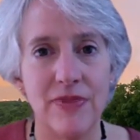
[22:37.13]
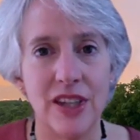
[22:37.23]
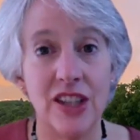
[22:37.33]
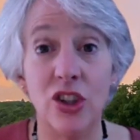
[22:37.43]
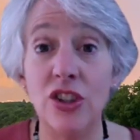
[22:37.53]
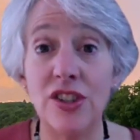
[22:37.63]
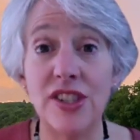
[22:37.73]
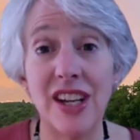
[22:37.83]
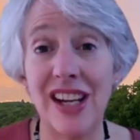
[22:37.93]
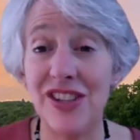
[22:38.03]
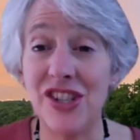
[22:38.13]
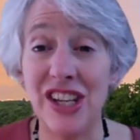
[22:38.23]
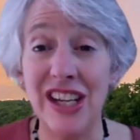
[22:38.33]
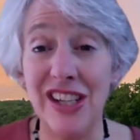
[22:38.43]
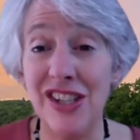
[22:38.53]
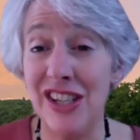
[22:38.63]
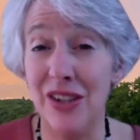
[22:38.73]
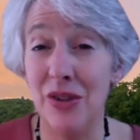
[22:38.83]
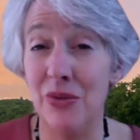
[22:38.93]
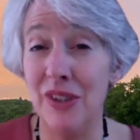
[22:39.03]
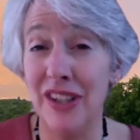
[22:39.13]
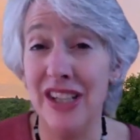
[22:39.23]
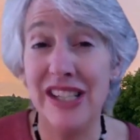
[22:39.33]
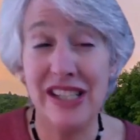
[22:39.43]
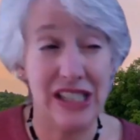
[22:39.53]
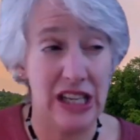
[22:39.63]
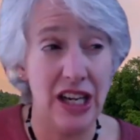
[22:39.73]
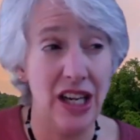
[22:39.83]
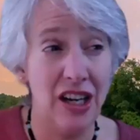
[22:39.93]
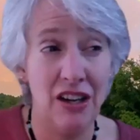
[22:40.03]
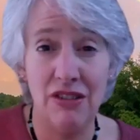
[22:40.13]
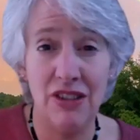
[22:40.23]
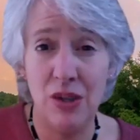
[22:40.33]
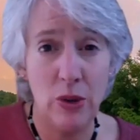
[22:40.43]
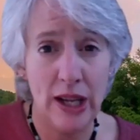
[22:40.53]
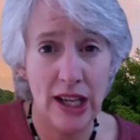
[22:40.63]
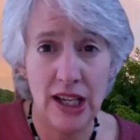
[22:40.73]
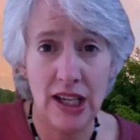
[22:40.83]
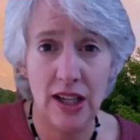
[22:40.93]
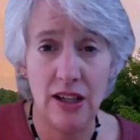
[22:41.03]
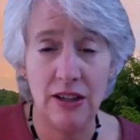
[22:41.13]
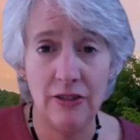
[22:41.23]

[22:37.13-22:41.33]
It looks like it's changing in a really scary way.